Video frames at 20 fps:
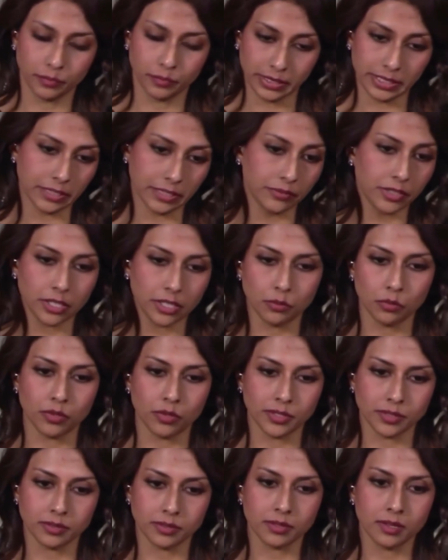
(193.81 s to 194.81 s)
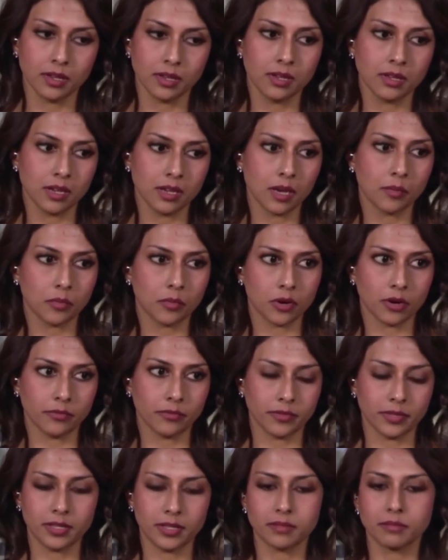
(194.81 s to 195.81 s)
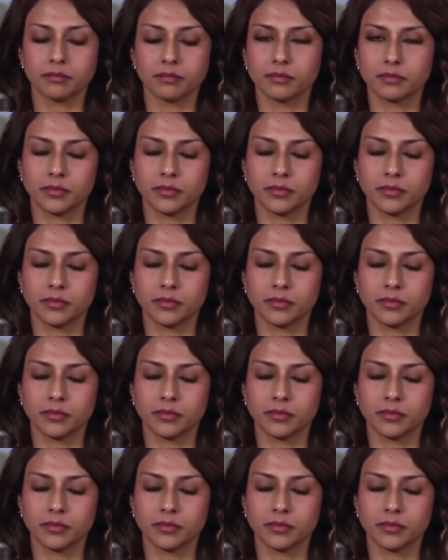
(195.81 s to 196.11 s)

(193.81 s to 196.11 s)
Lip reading: believed he was a prophet,